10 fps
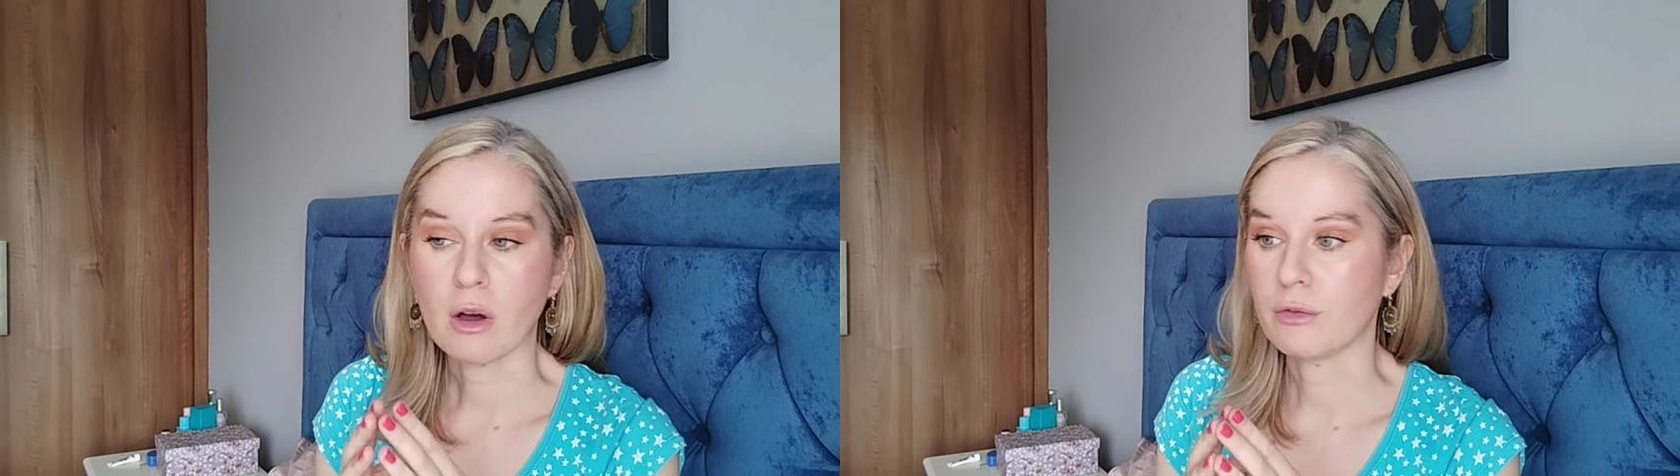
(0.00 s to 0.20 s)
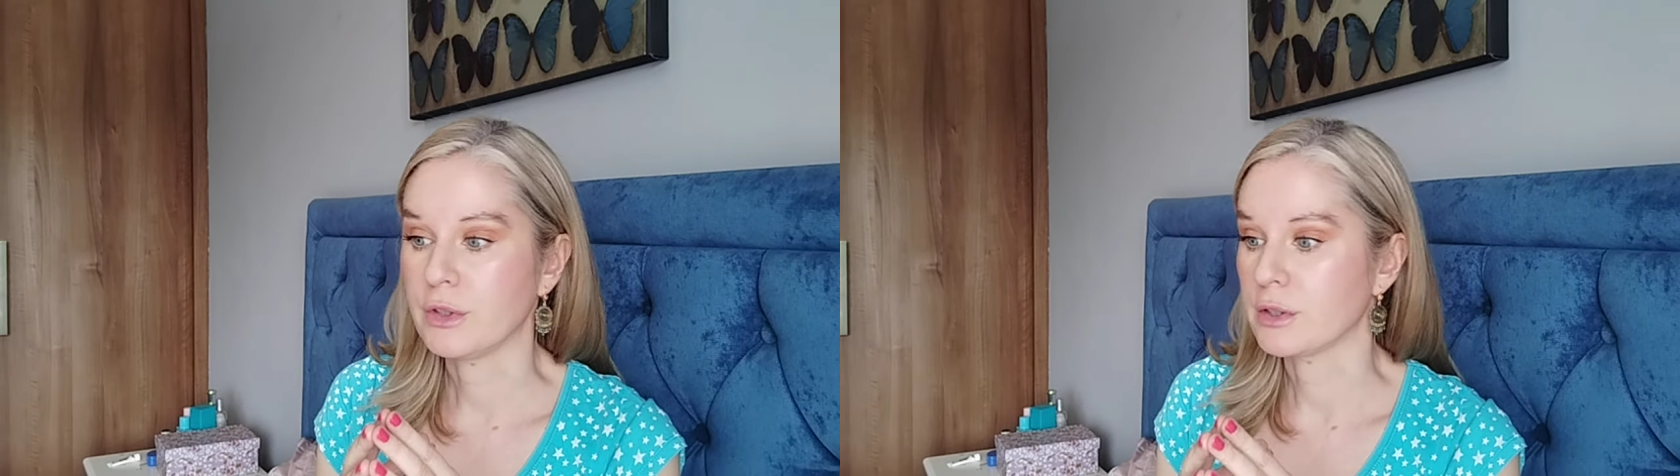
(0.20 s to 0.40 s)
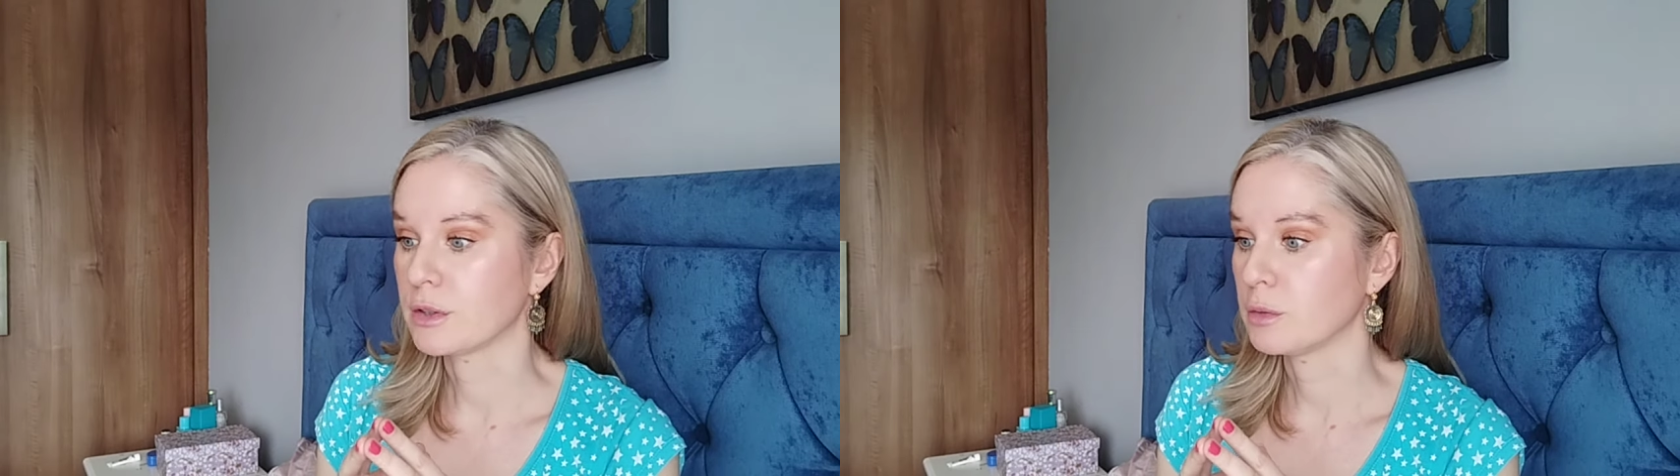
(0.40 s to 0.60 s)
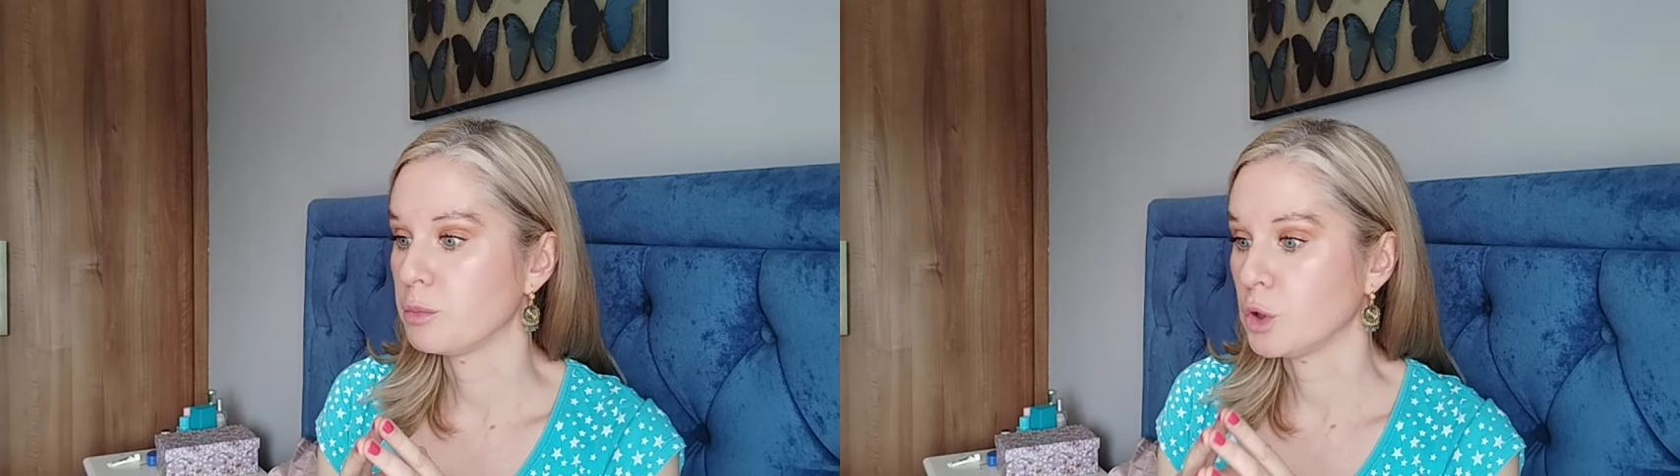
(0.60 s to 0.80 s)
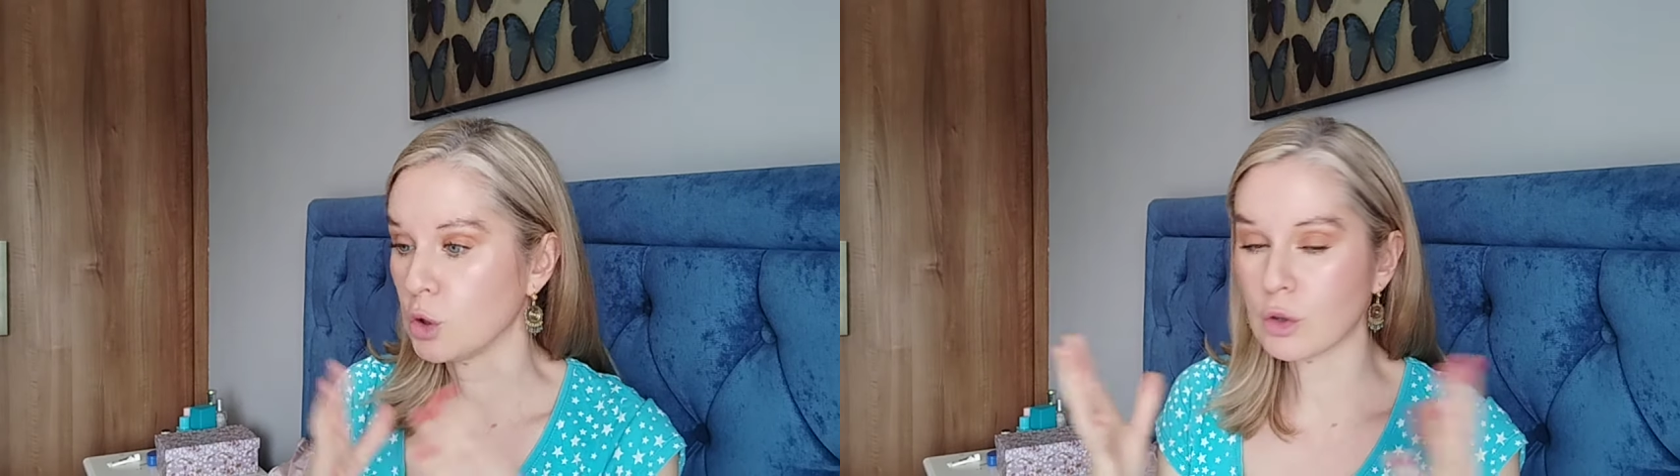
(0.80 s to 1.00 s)
of this
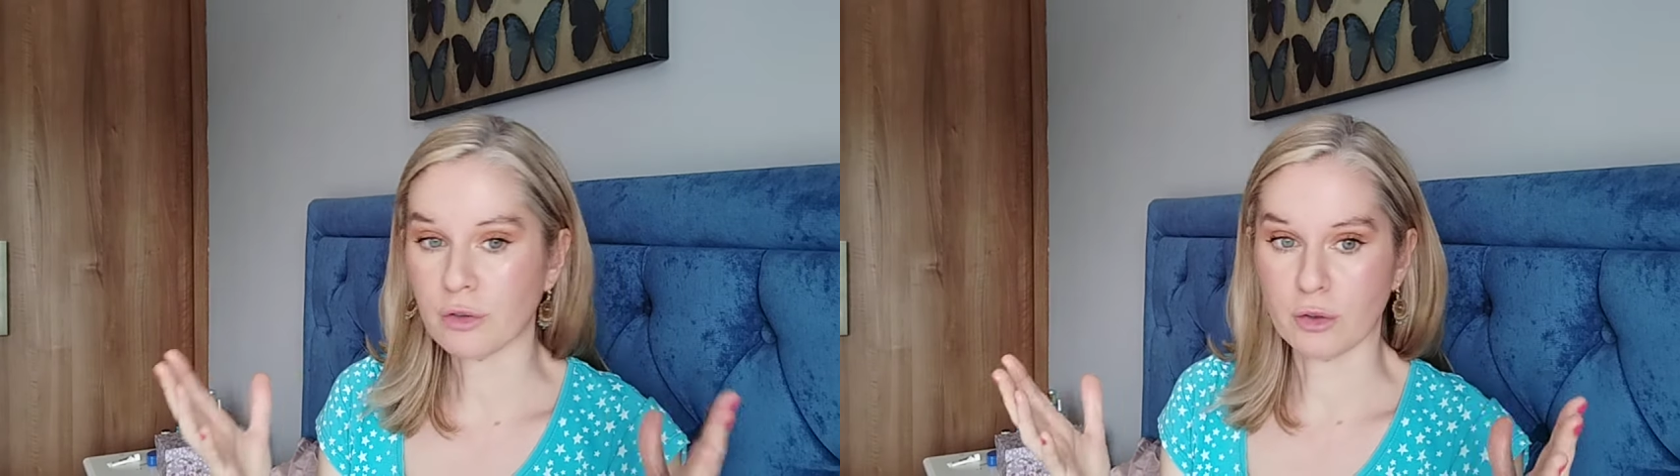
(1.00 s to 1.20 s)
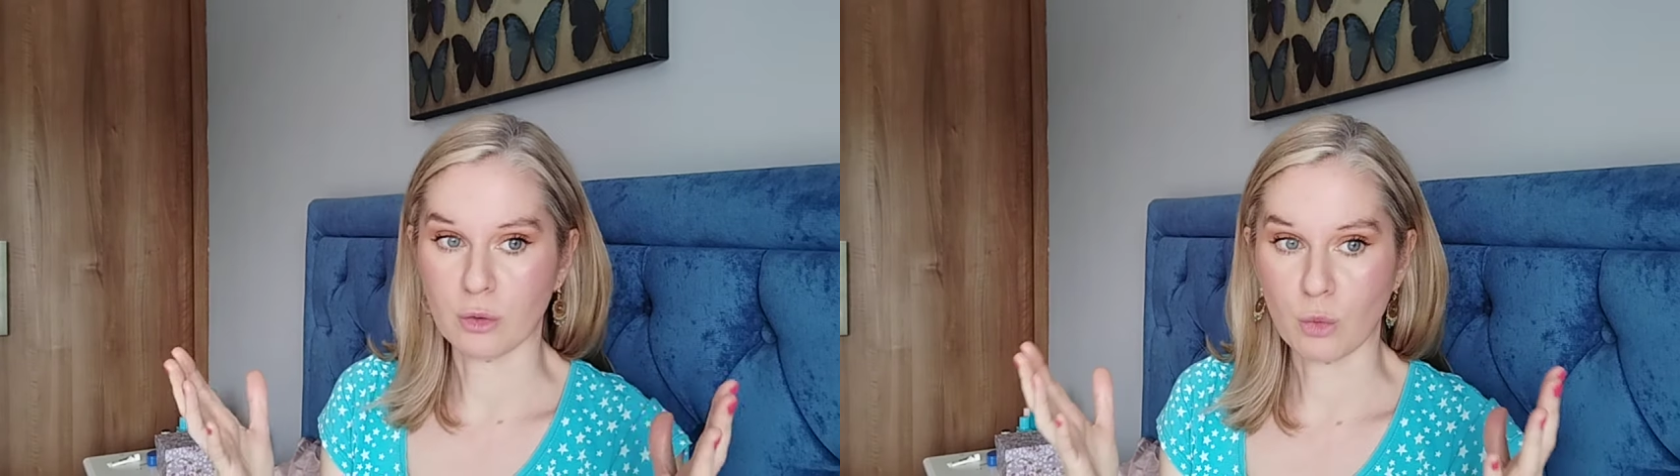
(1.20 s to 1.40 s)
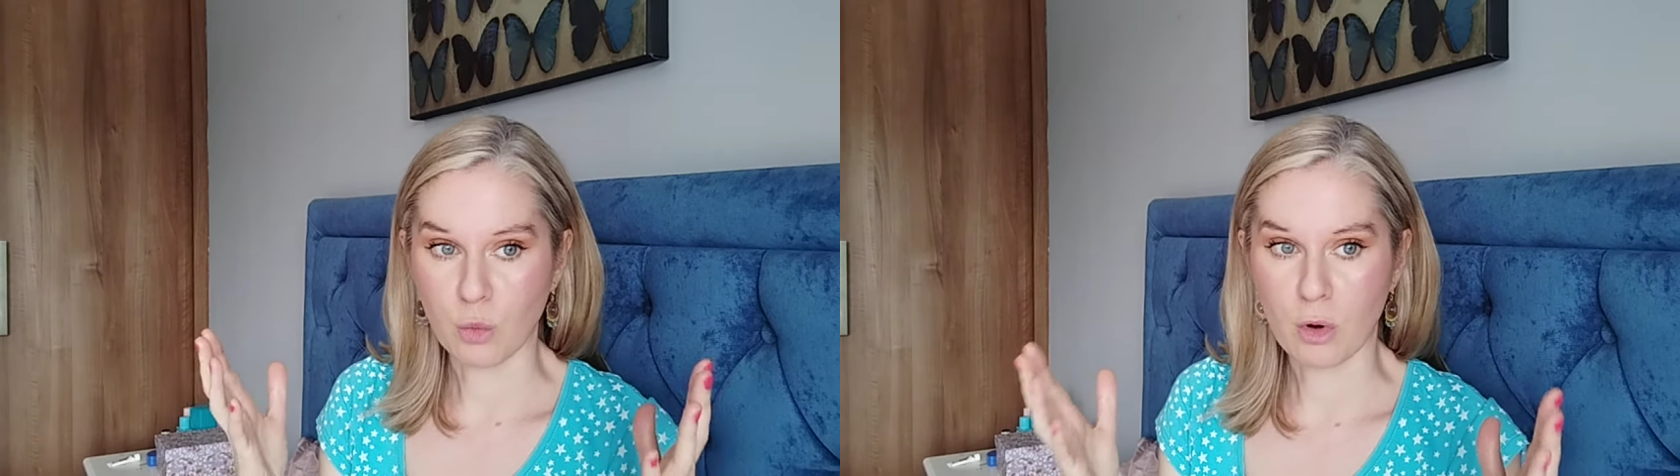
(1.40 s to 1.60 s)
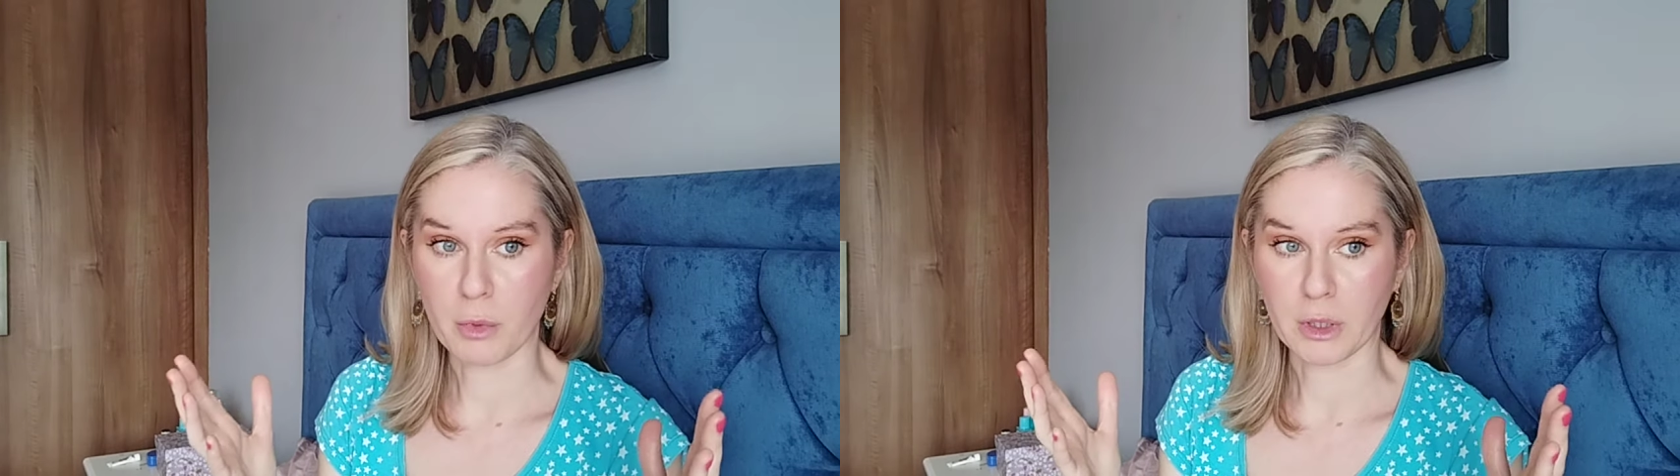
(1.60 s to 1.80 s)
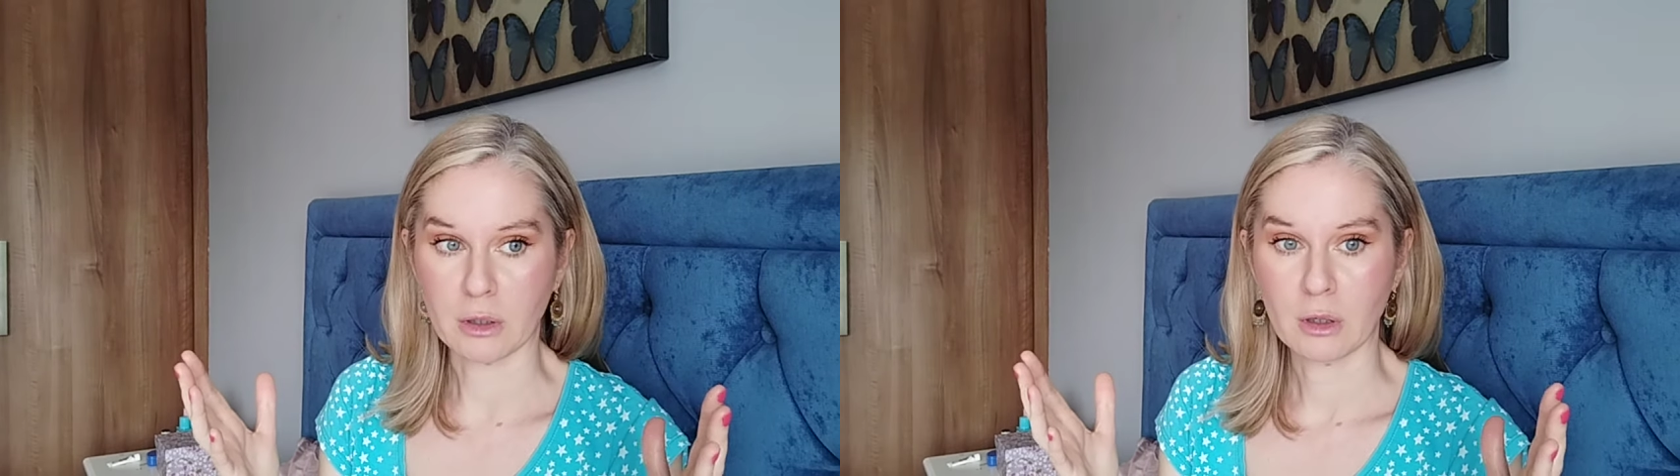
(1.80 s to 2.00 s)
beautiful
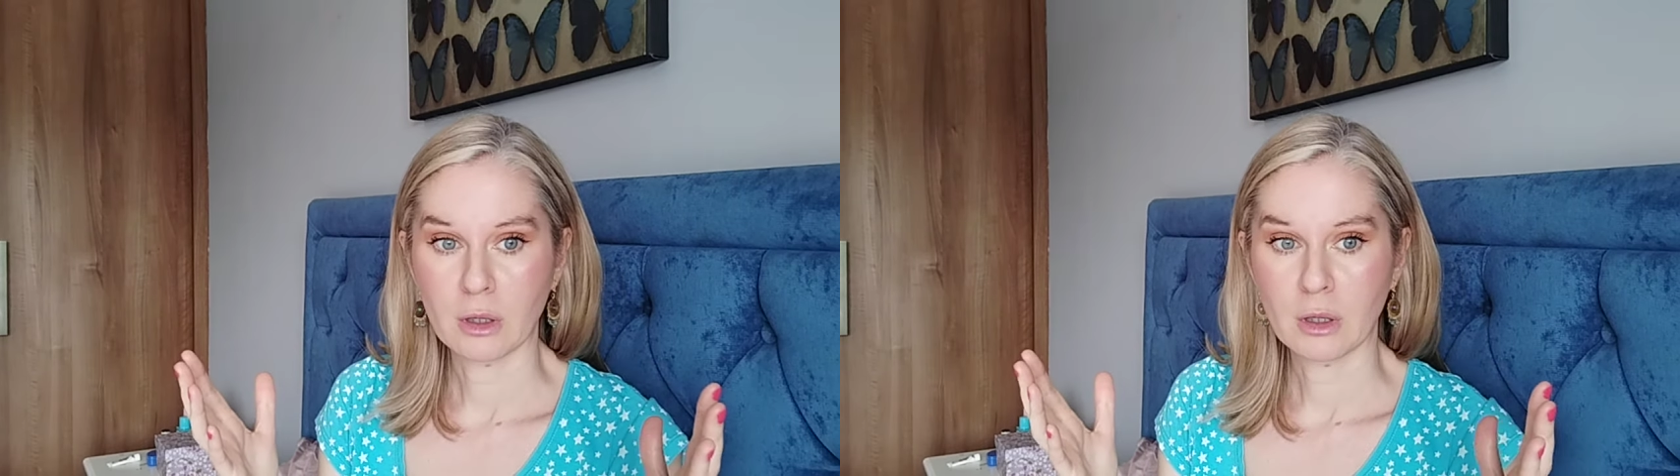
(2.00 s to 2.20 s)
woman